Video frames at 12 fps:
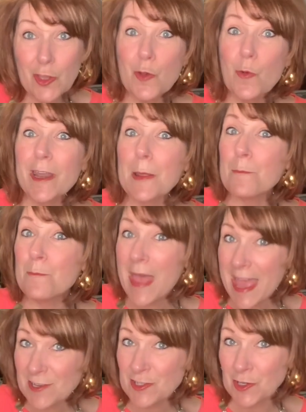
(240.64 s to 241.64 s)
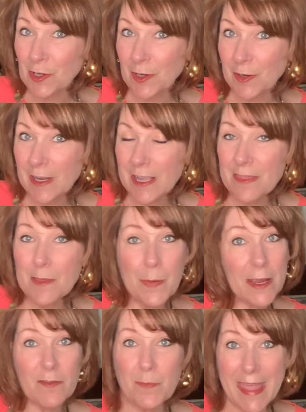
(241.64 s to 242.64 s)
you want to measure the
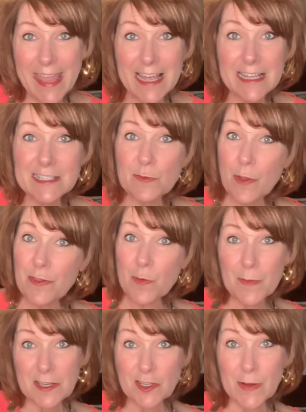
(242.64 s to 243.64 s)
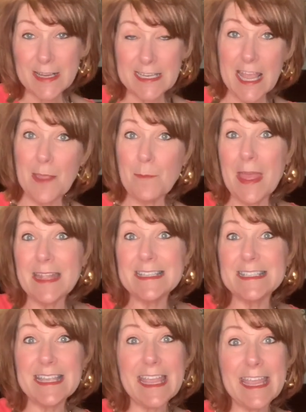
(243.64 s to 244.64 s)
pair of pants with your measuring tape and
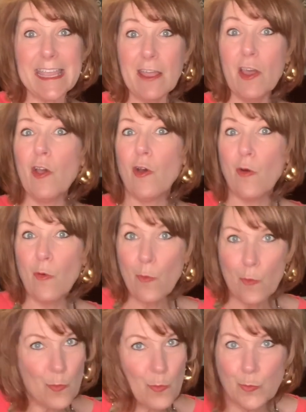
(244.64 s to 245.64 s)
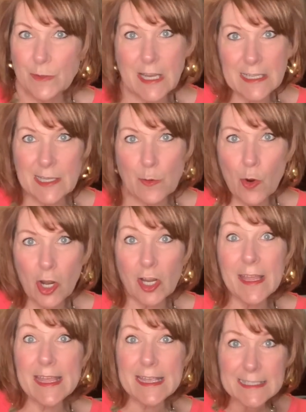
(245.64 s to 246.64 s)
see, does it
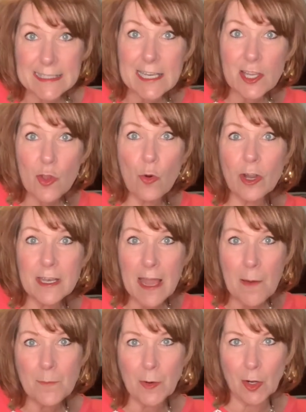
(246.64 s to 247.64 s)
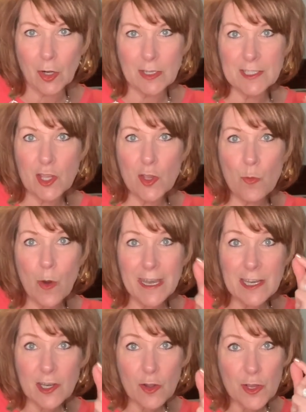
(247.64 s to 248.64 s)
work? Is it your number? So you want
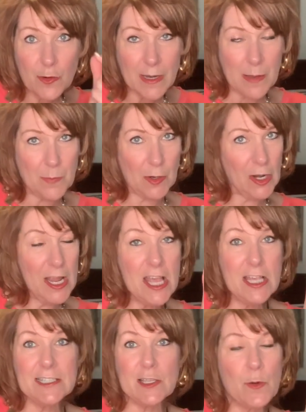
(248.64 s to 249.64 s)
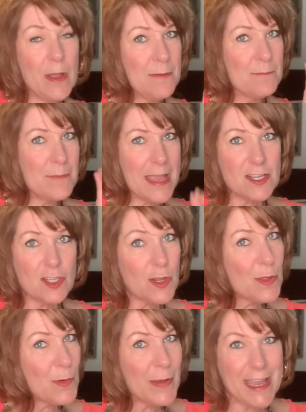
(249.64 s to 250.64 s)
to know your number. So make sure
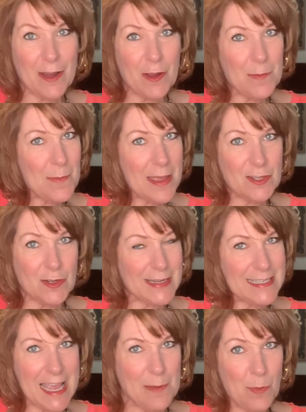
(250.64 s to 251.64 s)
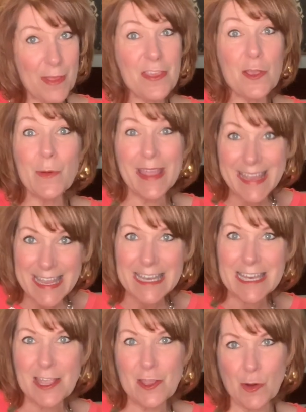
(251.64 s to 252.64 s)
you carry measuring tape with you
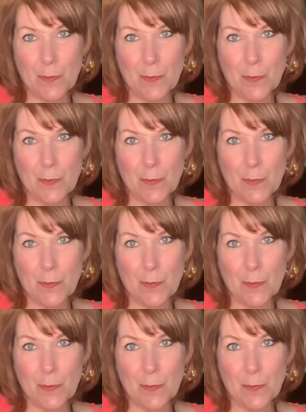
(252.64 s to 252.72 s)
in your